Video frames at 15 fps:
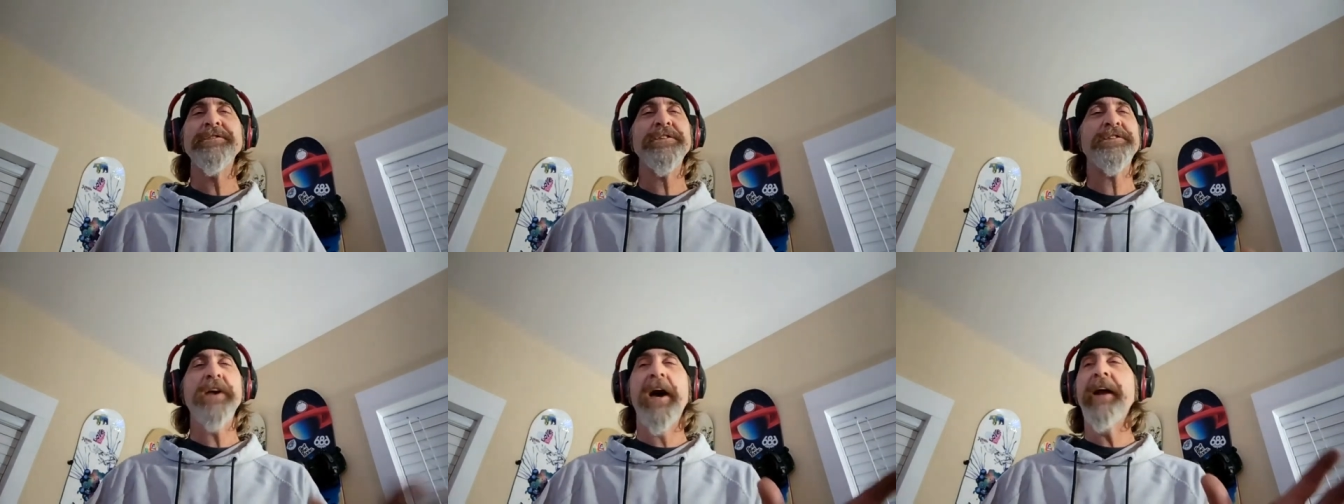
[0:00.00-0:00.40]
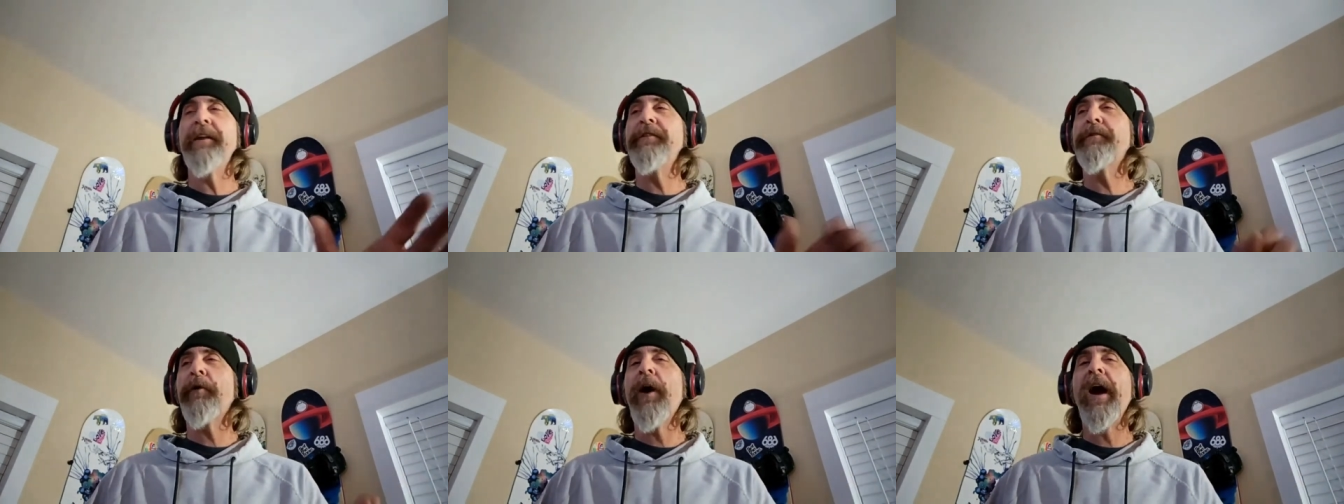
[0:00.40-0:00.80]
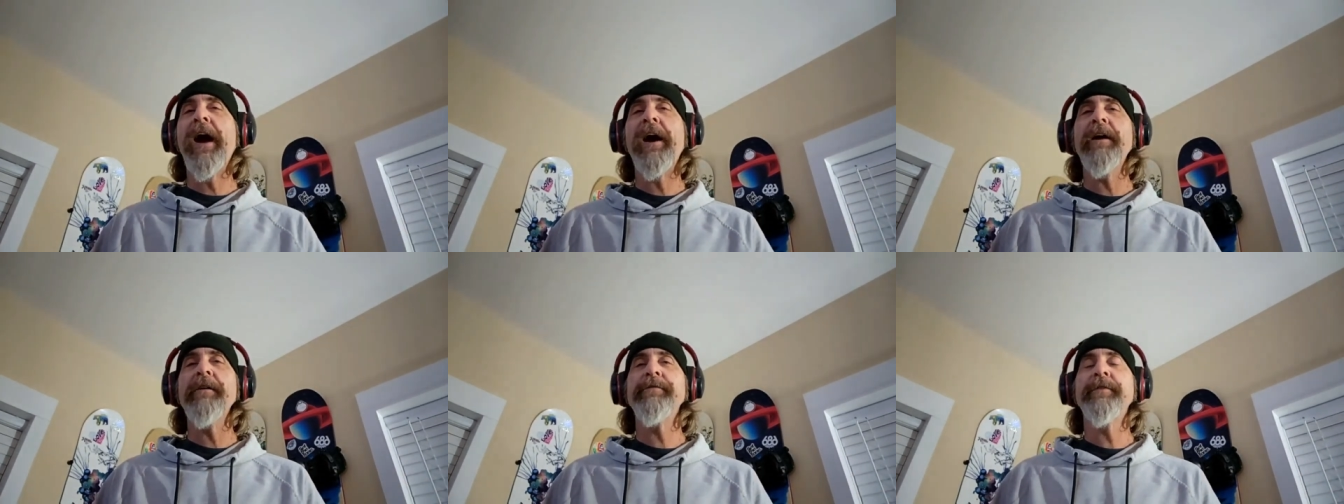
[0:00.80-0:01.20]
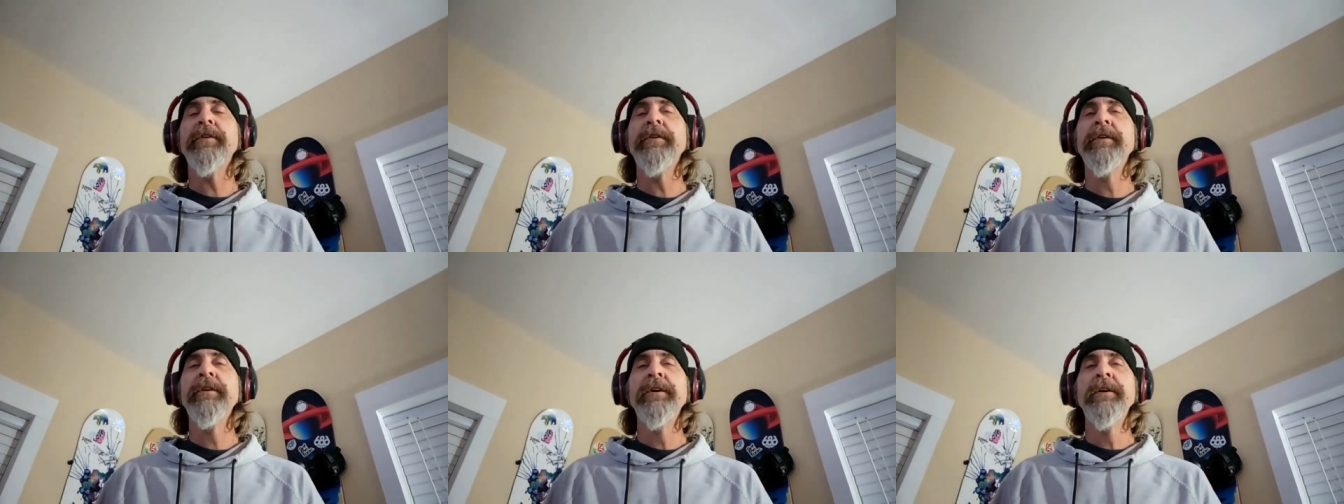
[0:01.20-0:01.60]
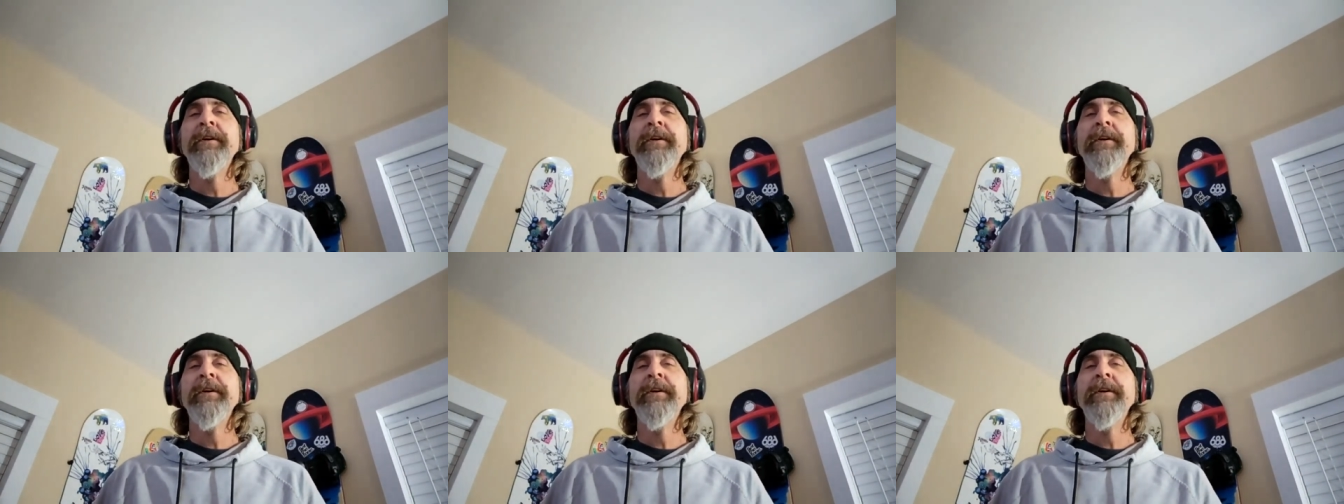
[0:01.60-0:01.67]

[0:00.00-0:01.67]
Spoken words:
society thrived,